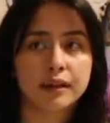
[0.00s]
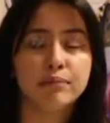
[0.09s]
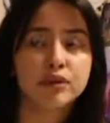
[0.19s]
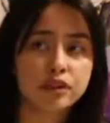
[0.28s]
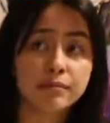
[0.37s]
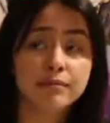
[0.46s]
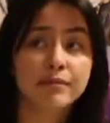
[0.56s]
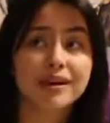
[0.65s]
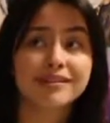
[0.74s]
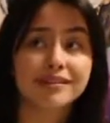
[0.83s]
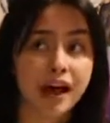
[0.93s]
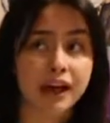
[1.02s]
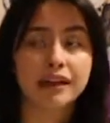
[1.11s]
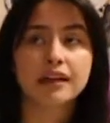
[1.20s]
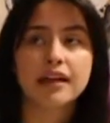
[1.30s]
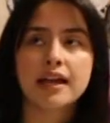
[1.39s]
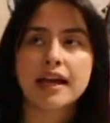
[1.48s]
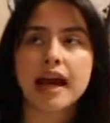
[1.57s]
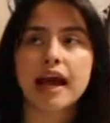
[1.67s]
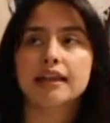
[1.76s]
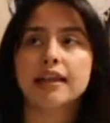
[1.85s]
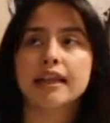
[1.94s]
They push them aside,
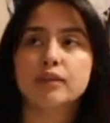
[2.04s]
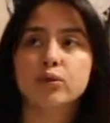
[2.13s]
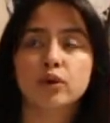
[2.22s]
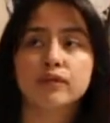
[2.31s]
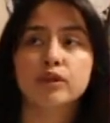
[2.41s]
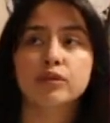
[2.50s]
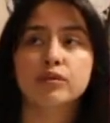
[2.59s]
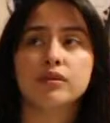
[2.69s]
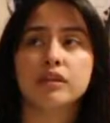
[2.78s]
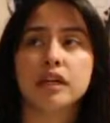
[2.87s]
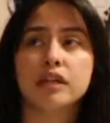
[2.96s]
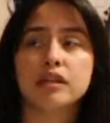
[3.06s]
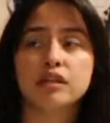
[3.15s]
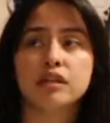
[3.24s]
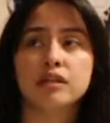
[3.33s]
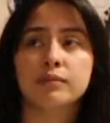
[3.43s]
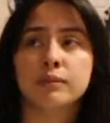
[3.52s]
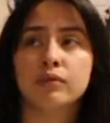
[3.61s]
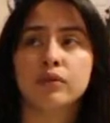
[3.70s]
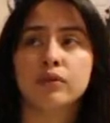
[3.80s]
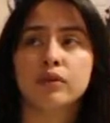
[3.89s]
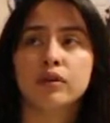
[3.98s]
and then they sort of use indigenous
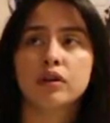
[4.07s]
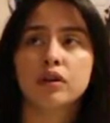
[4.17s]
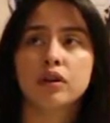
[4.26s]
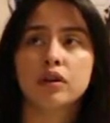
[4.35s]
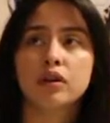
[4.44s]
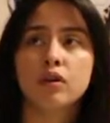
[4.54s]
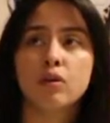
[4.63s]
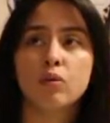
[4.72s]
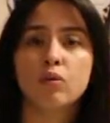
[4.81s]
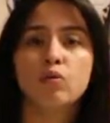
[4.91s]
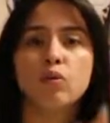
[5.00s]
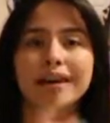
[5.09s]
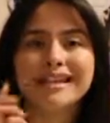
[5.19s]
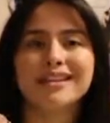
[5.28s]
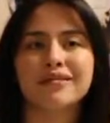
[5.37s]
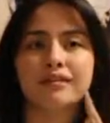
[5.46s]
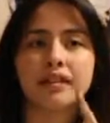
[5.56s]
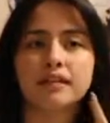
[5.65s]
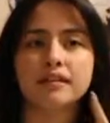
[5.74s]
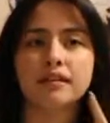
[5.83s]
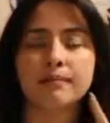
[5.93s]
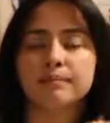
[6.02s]
people when it's convenient
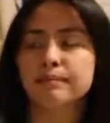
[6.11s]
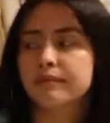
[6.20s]
to them.